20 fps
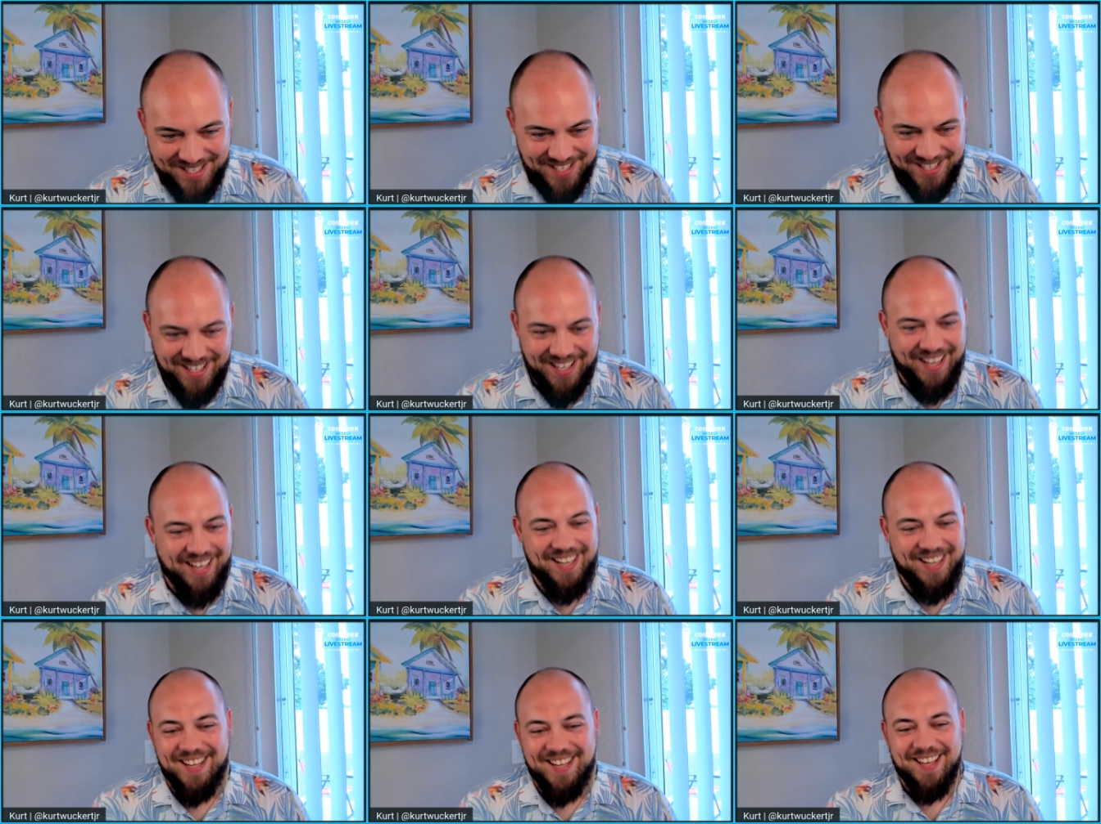
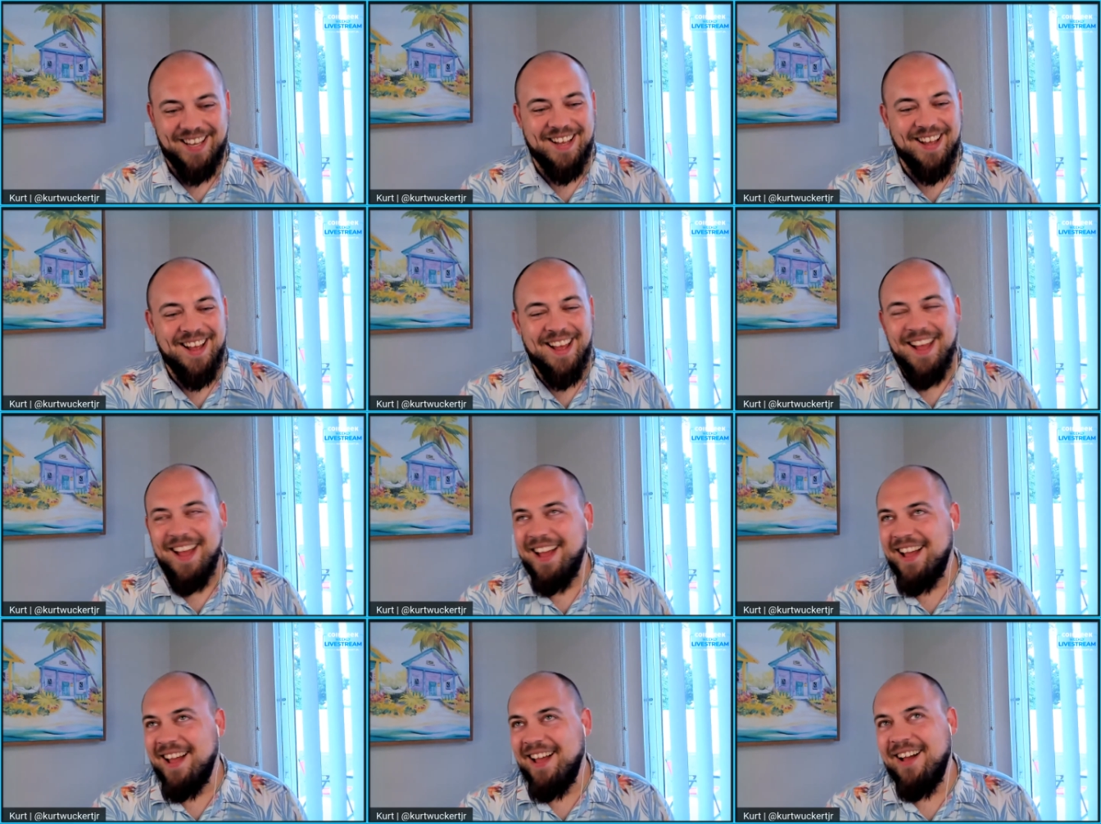just like,
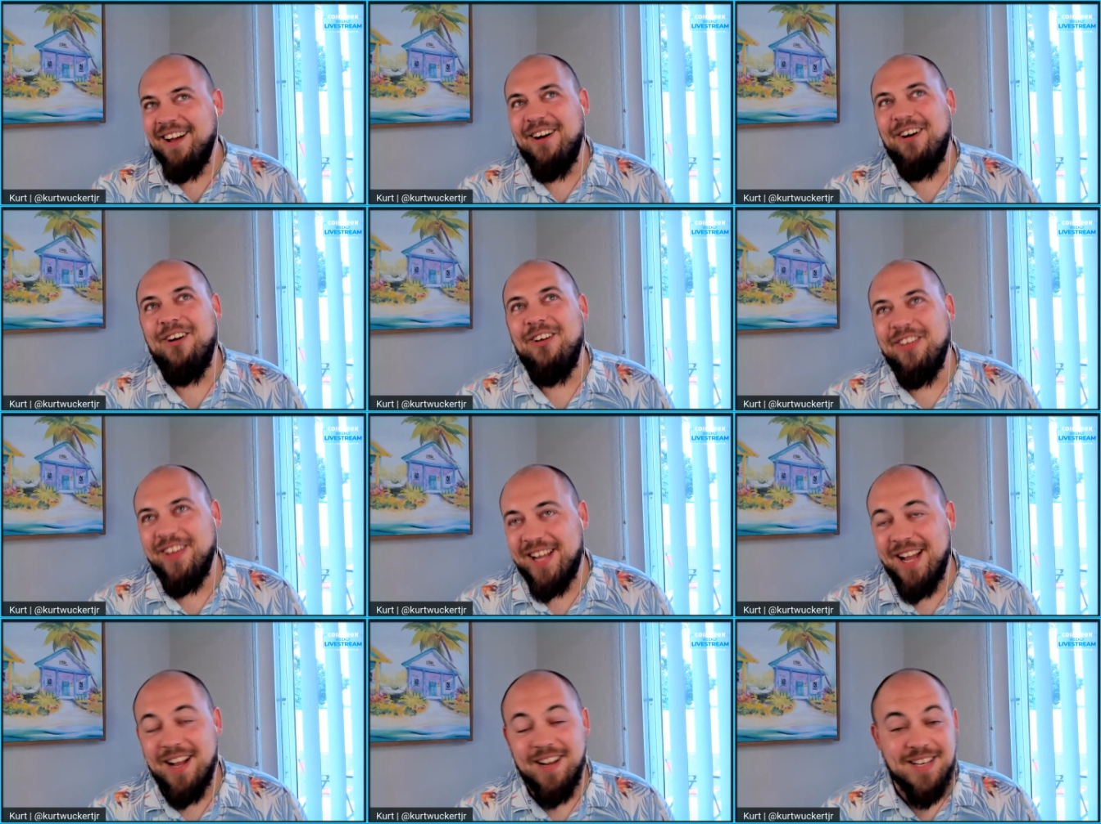
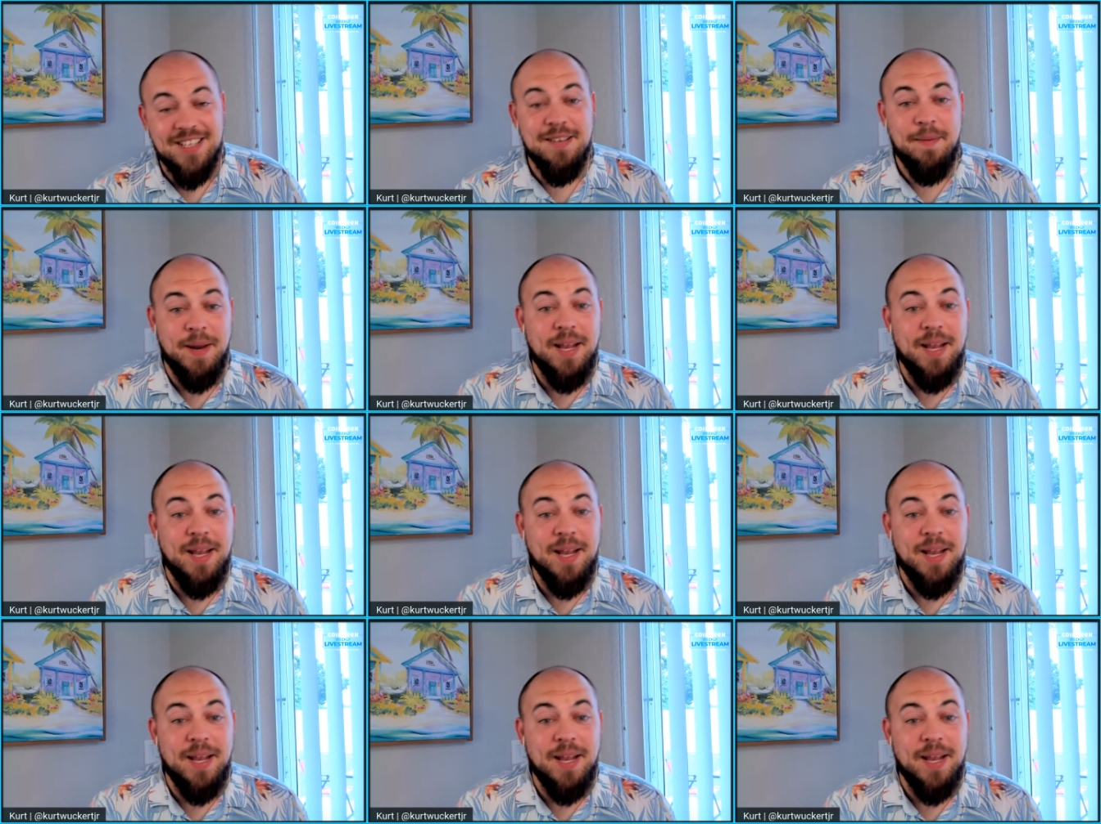holy God.